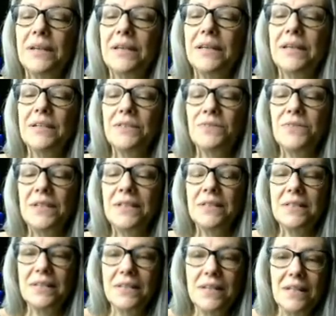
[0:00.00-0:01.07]
at his feet.
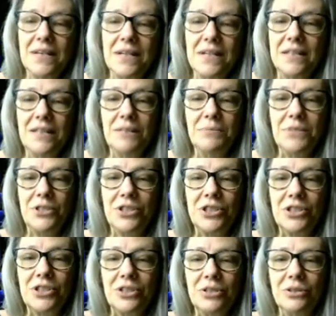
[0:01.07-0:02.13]
The
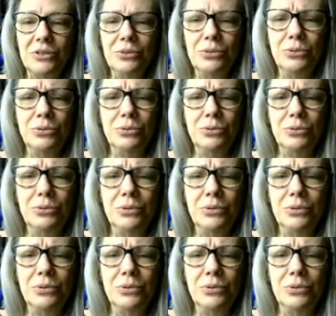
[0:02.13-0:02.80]
magician, oh,